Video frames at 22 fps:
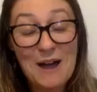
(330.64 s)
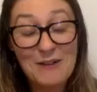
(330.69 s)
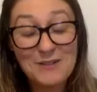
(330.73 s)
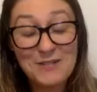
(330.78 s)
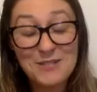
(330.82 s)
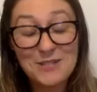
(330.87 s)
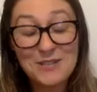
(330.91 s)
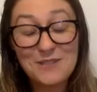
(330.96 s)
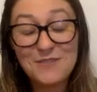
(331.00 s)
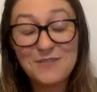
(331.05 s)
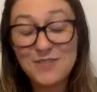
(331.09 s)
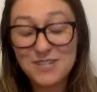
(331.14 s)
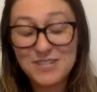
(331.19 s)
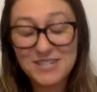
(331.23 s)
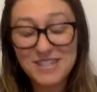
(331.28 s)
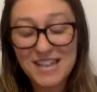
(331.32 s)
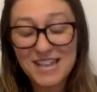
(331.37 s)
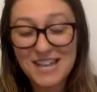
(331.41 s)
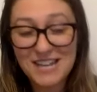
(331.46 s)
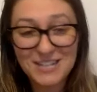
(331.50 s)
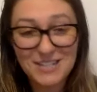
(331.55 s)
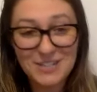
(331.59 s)
so you've just
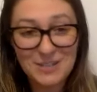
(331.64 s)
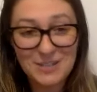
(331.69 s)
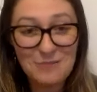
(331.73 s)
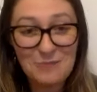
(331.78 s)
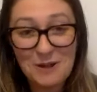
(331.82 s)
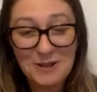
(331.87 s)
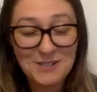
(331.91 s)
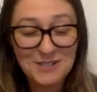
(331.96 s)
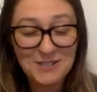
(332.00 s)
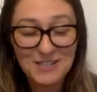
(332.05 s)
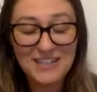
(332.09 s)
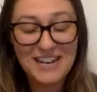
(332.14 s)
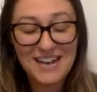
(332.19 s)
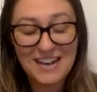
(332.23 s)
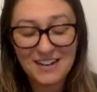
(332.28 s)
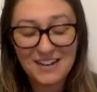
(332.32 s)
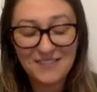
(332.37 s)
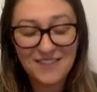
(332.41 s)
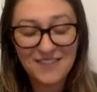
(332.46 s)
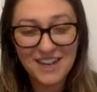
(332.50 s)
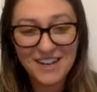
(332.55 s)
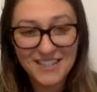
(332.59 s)
had your 1 year
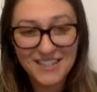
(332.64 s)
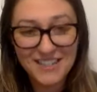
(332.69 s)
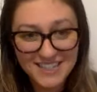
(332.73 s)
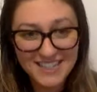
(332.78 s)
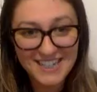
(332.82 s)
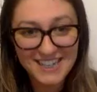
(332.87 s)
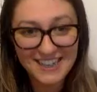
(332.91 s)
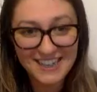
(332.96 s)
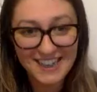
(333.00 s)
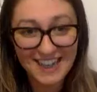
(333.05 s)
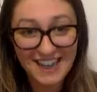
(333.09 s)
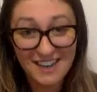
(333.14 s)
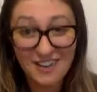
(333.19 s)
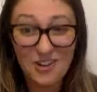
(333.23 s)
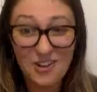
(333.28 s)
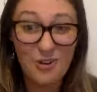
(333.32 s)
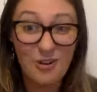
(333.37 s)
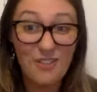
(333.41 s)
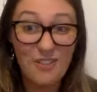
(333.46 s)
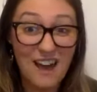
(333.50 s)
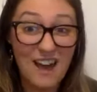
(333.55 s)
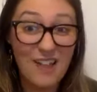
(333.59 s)
anniversary then,
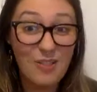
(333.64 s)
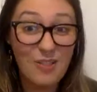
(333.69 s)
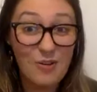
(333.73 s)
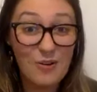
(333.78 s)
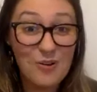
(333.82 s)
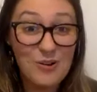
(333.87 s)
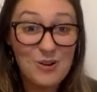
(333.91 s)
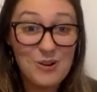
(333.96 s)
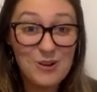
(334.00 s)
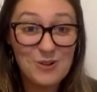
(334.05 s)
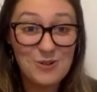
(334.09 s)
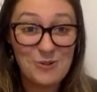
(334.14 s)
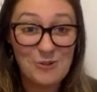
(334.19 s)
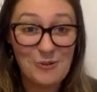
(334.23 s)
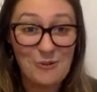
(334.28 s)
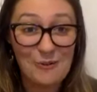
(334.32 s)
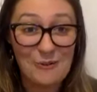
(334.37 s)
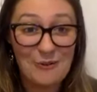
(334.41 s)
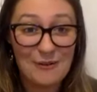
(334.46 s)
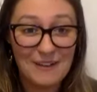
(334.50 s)
not that long ago.